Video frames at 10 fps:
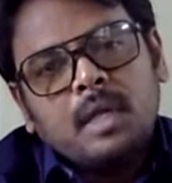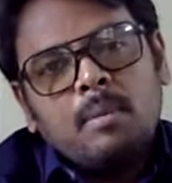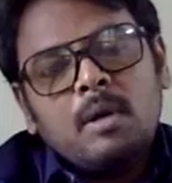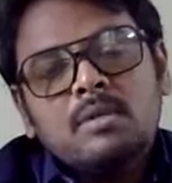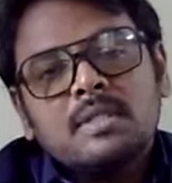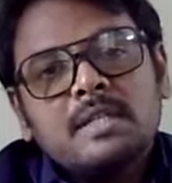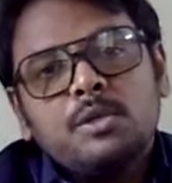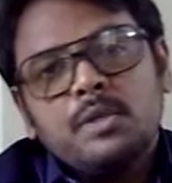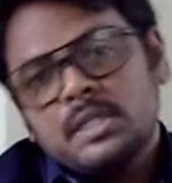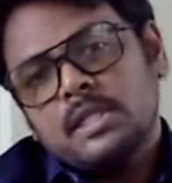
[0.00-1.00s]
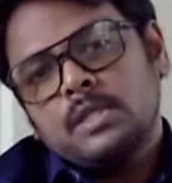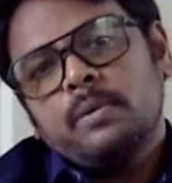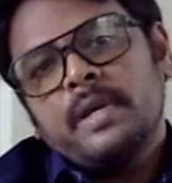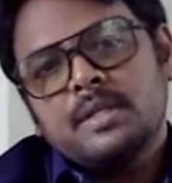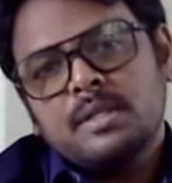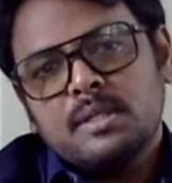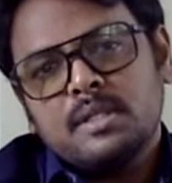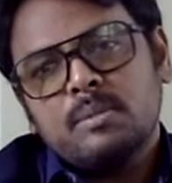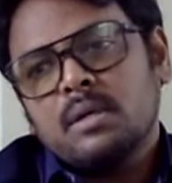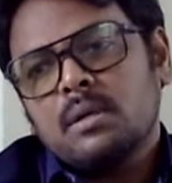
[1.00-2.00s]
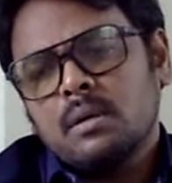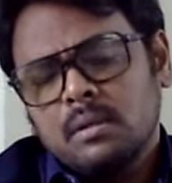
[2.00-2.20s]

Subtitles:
about such situations and